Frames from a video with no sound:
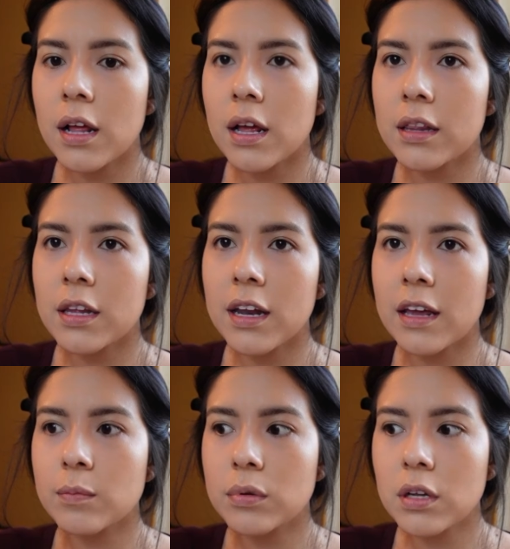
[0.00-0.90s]
and then
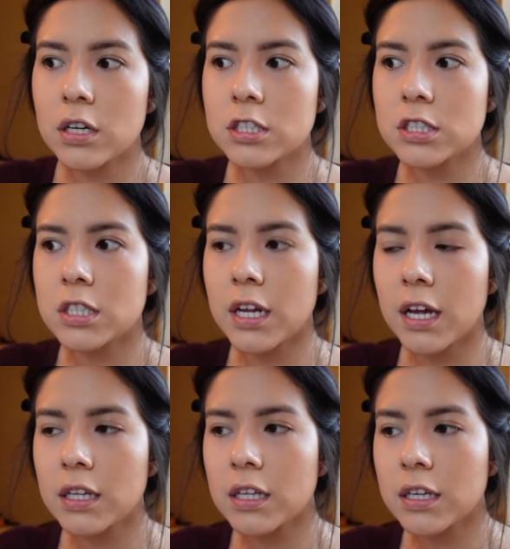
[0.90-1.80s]
add blush and
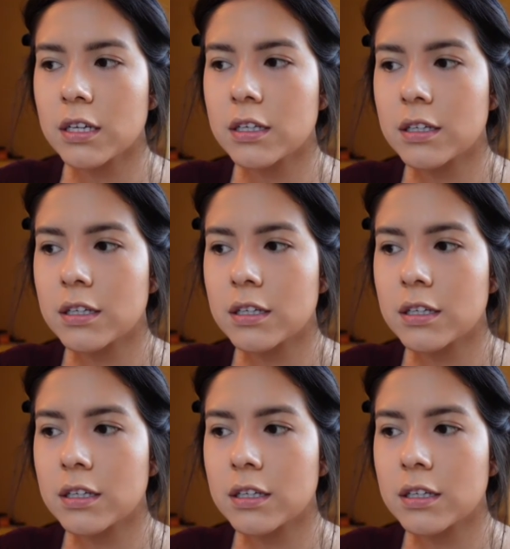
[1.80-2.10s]
highlight.